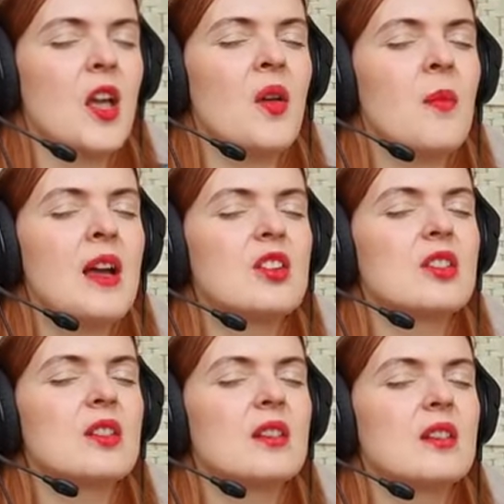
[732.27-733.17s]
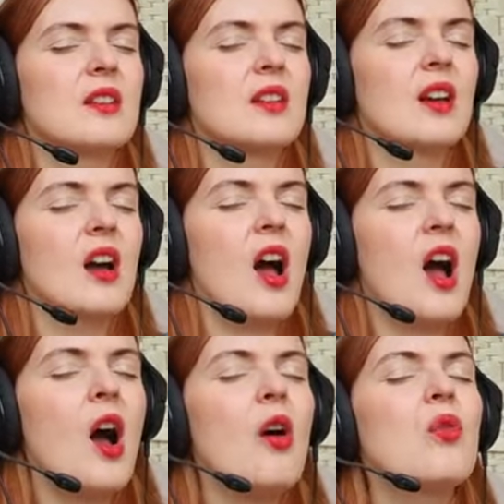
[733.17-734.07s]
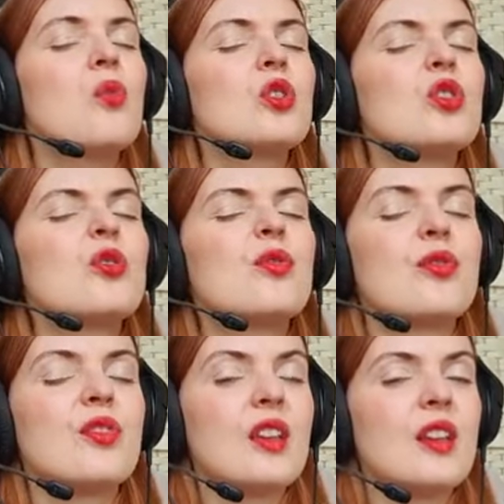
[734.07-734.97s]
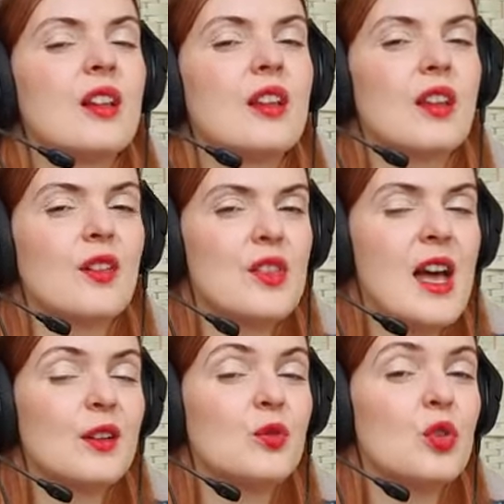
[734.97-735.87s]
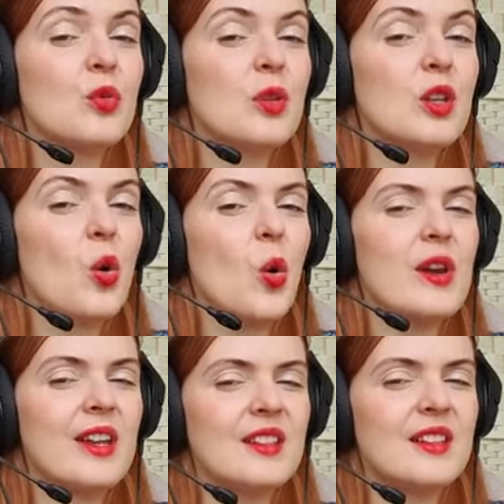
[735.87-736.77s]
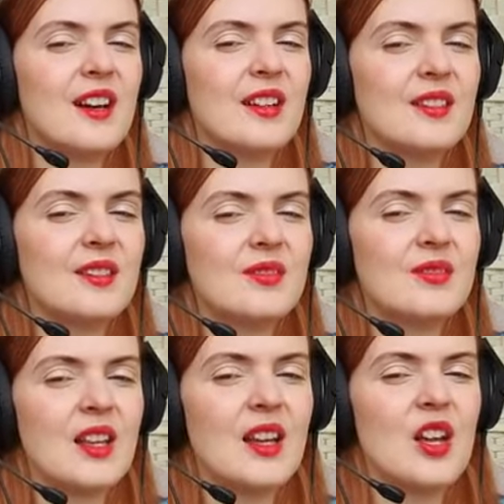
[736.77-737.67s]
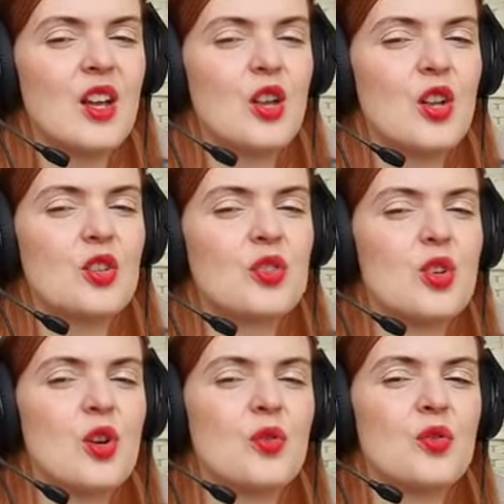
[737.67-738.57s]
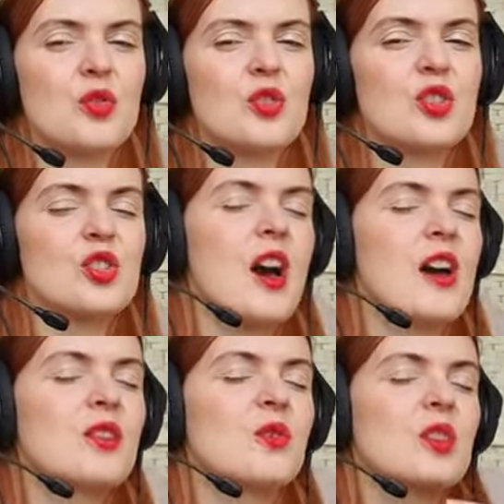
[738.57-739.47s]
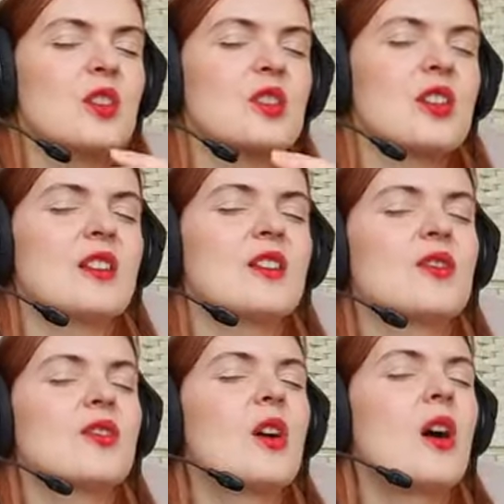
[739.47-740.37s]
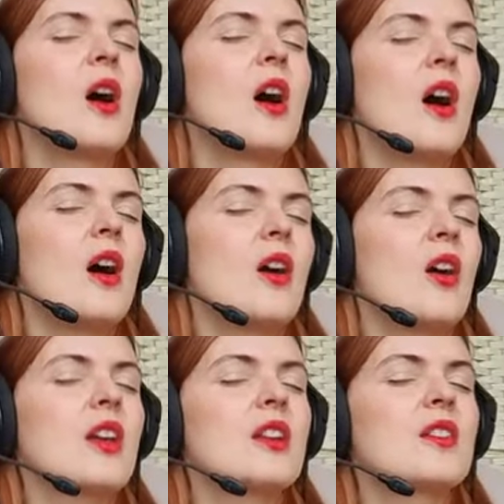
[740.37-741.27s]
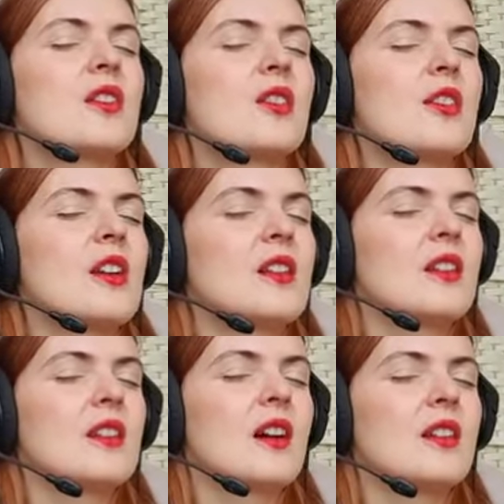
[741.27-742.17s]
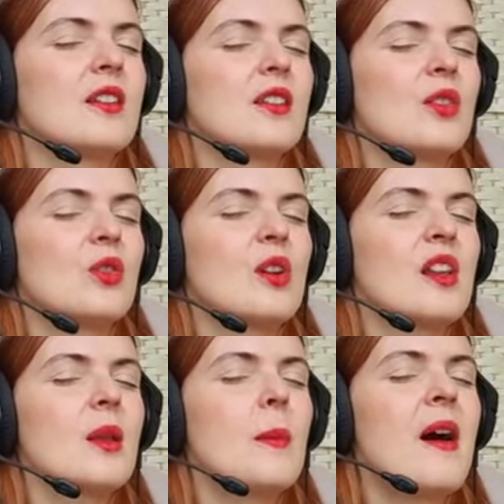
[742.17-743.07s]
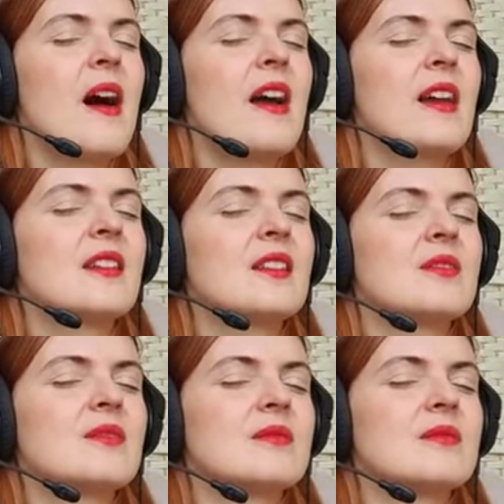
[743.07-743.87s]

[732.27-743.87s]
imagine how would you feel if that would be already done. So you just start with this kind of okay, this is already done, this is already mine.